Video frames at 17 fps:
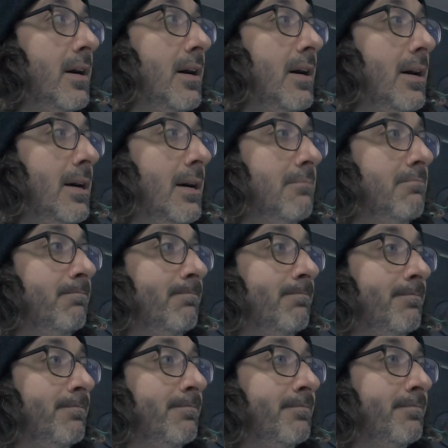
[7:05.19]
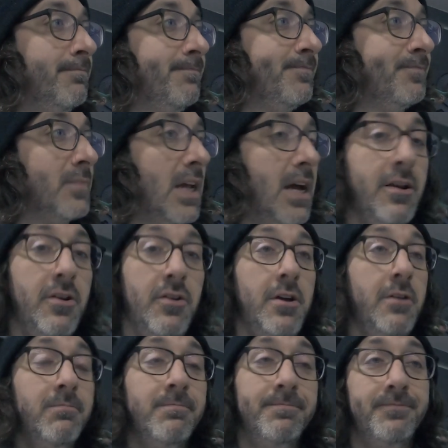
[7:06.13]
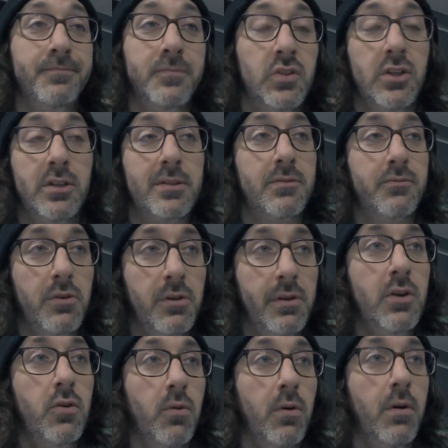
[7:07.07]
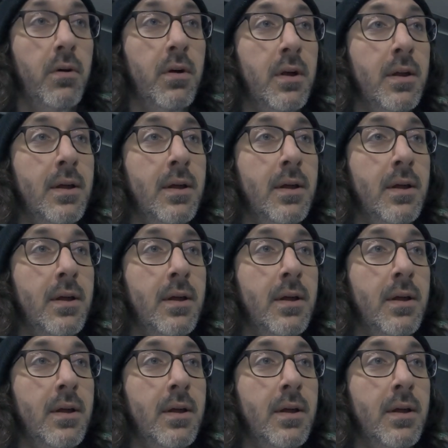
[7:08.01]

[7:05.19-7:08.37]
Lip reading: I don't know, just really cool.